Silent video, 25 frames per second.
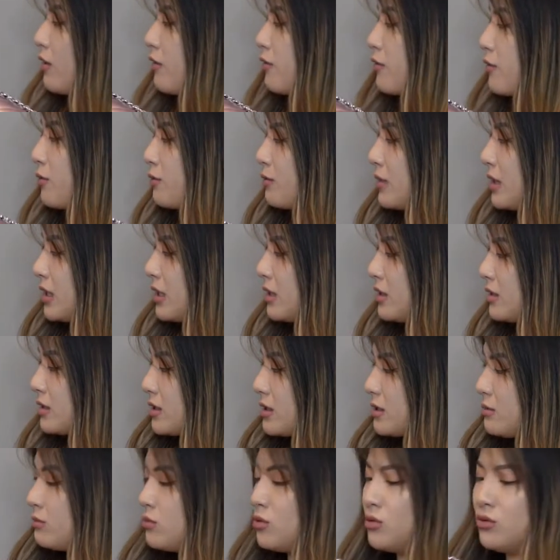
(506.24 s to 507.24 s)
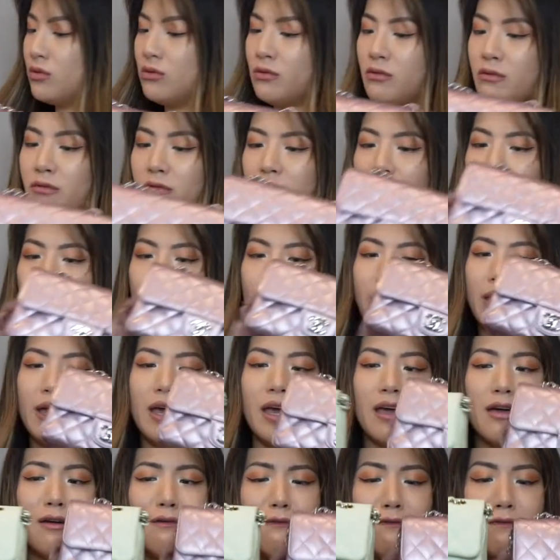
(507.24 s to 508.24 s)
from the small flap
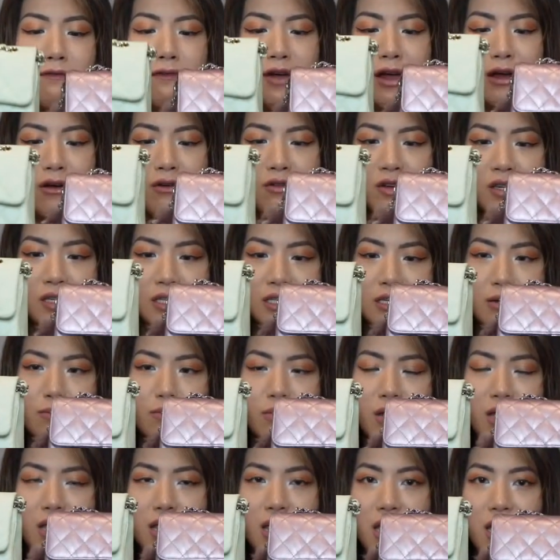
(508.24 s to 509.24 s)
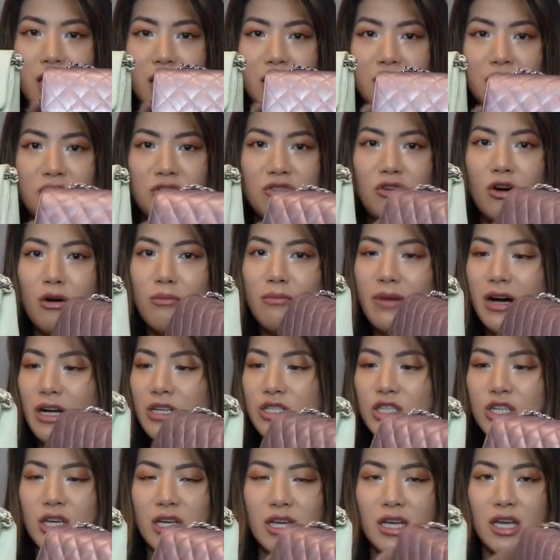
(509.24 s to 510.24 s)
bag very similar not
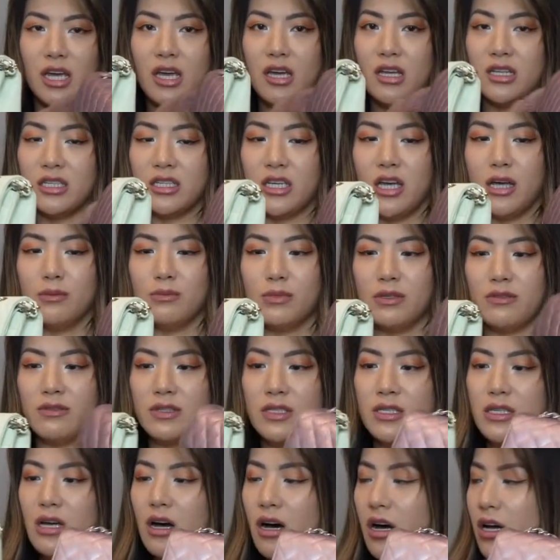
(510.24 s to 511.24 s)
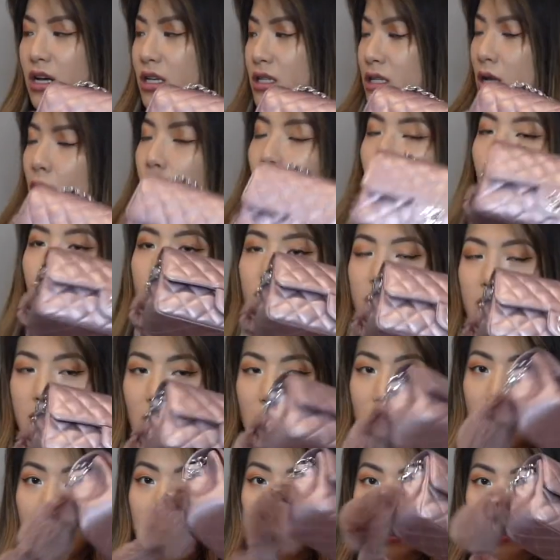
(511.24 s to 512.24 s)
much in it in terms of size
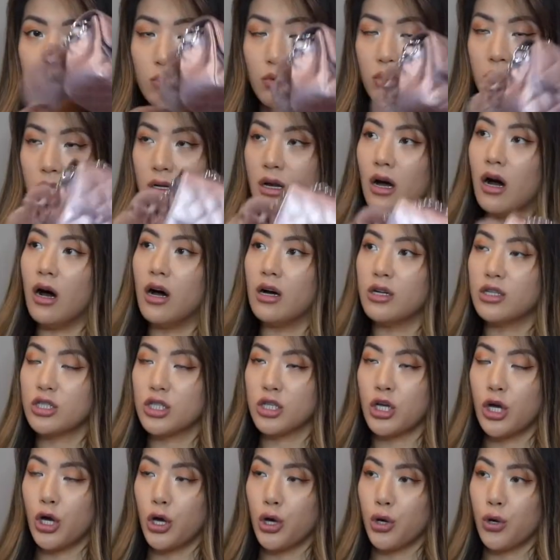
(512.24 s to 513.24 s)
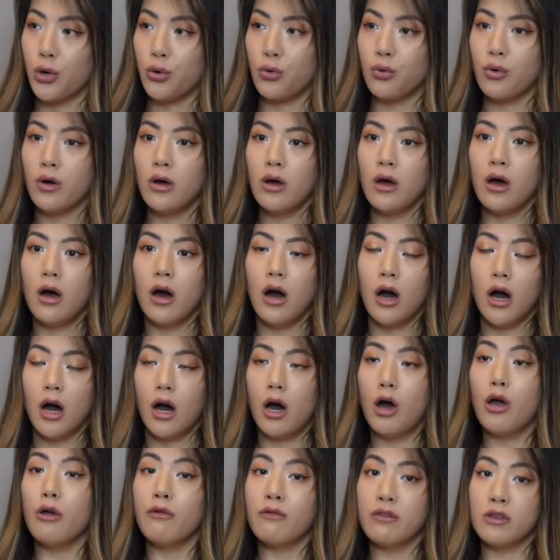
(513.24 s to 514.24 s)
obviously this one can't go
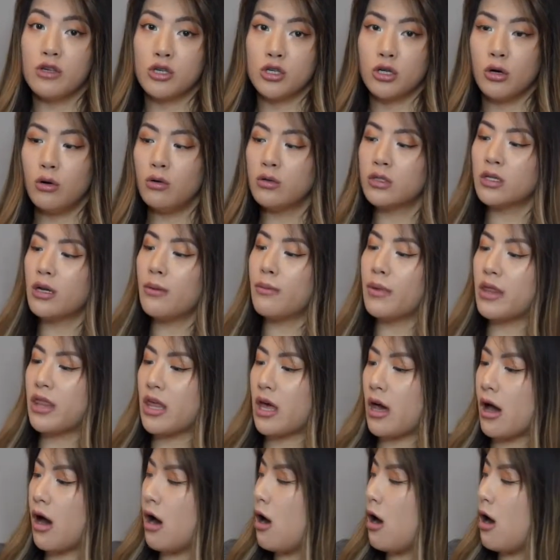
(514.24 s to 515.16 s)
uh, over the shoulder but there